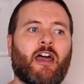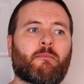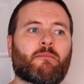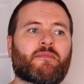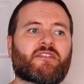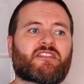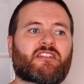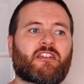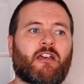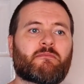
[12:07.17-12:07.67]

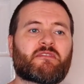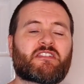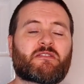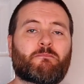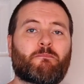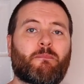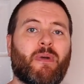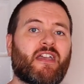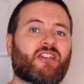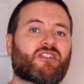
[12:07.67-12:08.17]
some
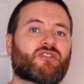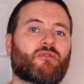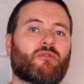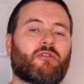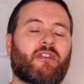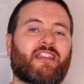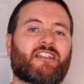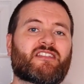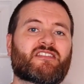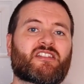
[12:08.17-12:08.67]
special
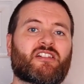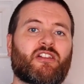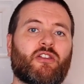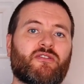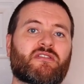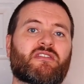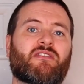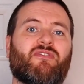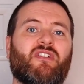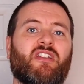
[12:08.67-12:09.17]

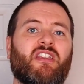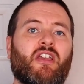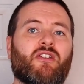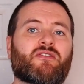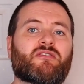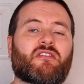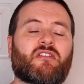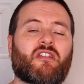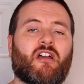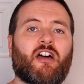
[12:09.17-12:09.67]
exclusive
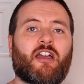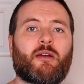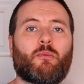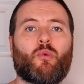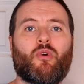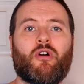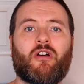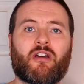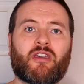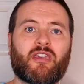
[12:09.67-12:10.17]
videos that I'm
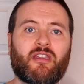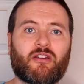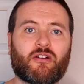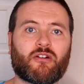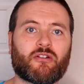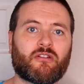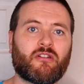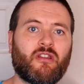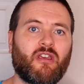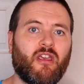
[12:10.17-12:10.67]
working
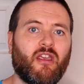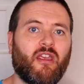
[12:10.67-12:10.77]
on,